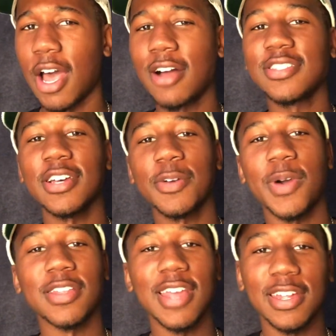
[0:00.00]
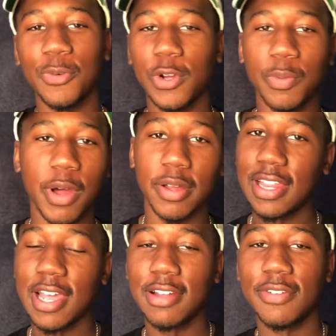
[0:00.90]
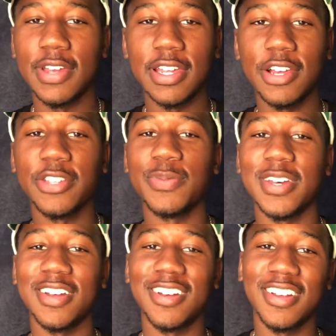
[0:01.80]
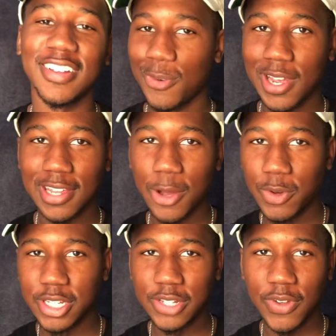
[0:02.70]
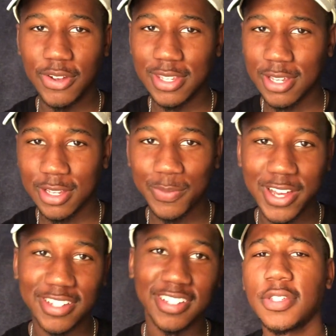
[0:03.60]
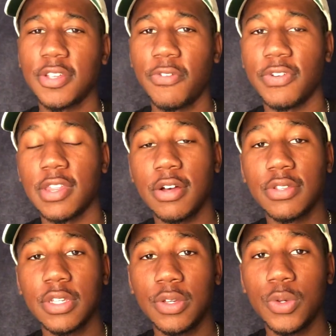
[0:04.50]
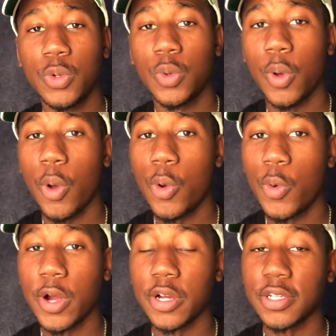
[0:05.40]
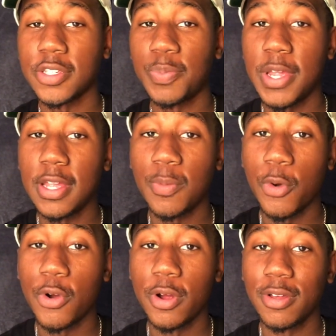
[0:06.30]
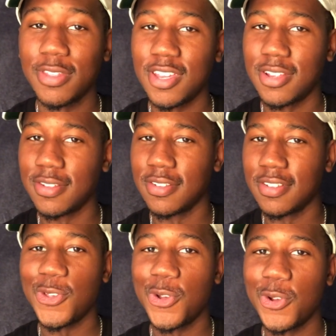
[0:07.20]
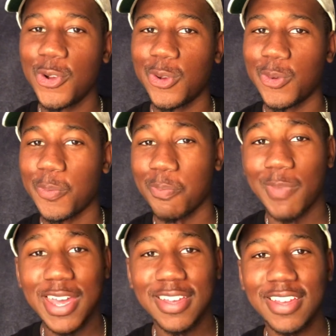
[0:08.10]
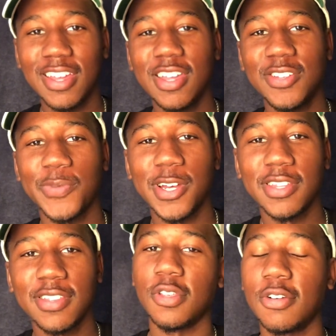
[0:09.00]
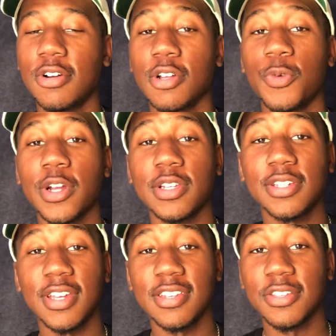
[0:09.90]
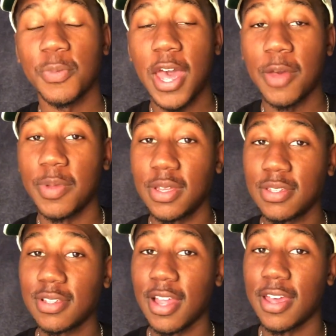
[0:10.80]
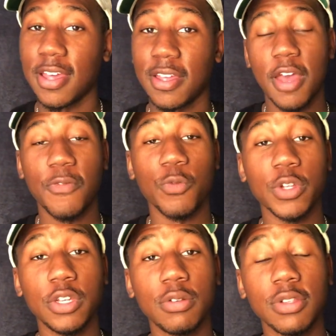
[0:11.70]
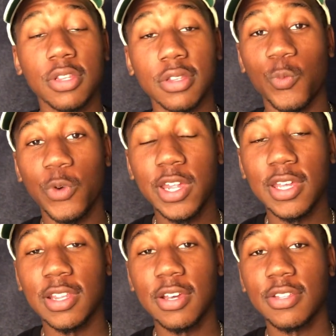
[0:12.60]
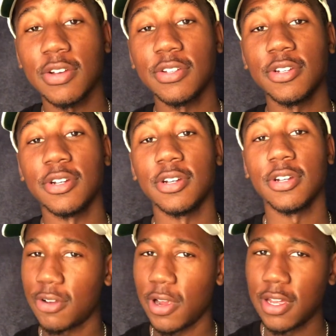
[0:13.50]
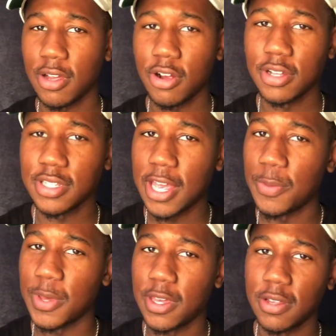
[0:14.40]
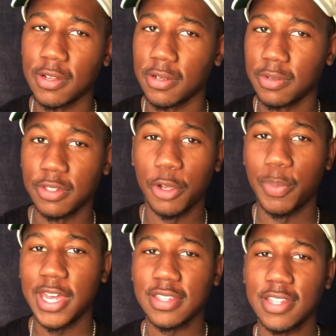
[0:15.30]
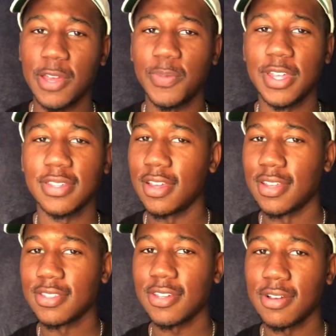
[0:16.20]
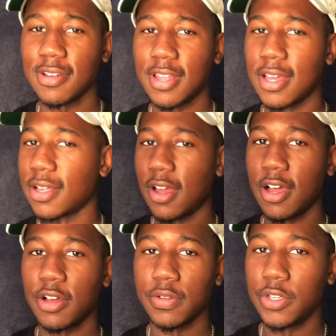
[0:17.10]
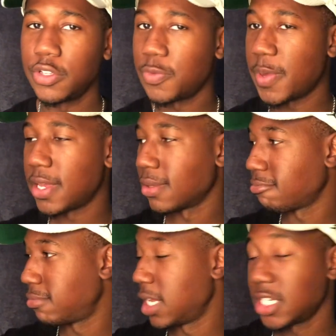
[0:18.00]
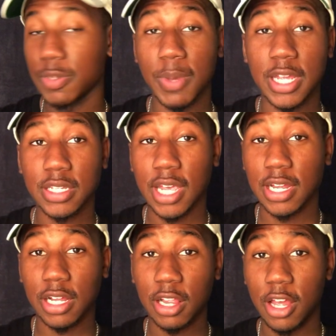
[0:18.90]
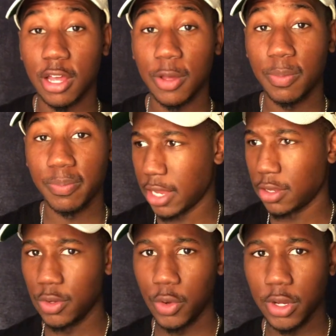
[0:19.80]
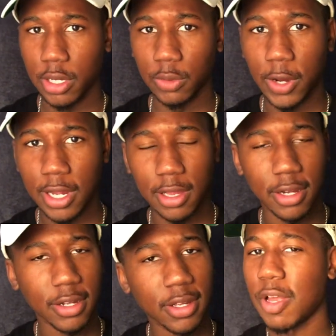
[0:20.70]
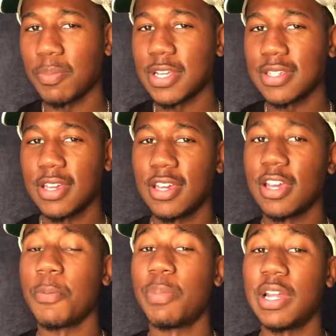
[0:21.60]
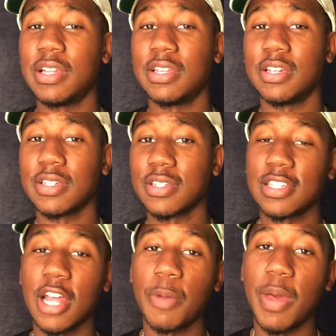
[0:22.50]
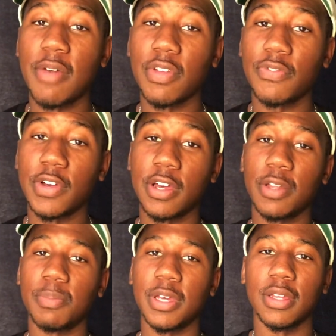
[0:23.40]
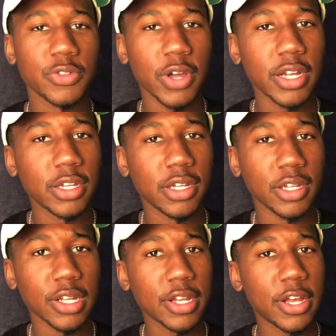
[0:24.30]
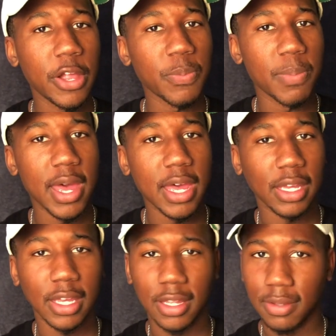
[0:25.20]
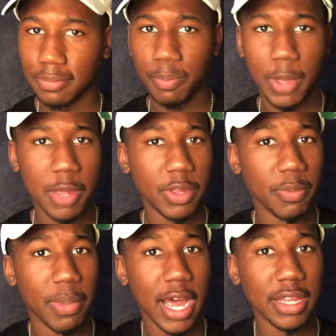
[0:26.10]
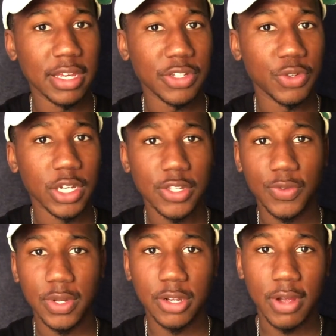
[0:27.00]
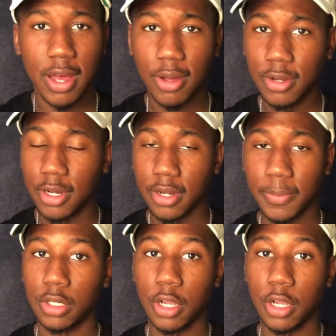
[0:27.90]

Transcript: I'll talk about that in one of my later videos, but right now we'll just focus on the budget. So for those of you who are spending more than you're making each month, you're going to want to change some habits. Like, if when you went and looked on your credit card statement or your bank statements and saw that, oh, you spent this much at a club and you do it on a regular, I'm not saying completely just stop having fun, but try to cut back and maybe buy less drinks when you're out, or